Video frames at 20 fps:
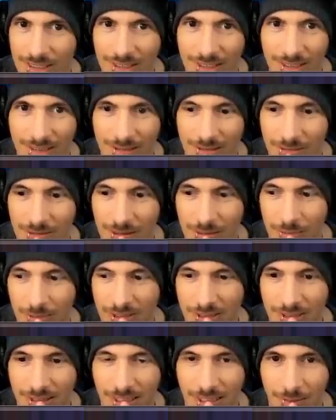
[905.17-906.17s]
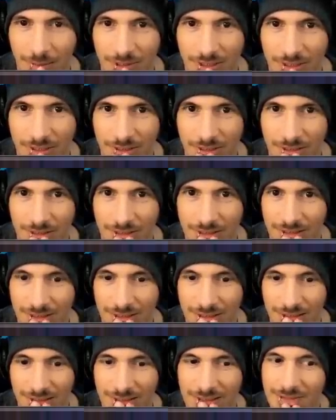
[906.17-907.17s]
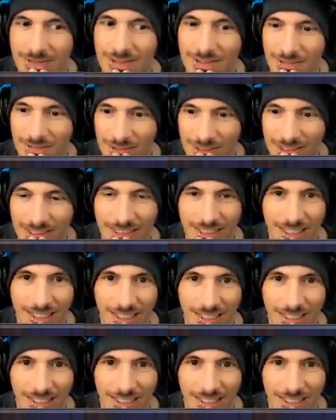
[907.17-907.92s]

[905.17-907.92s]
not do that much damage. We really gotta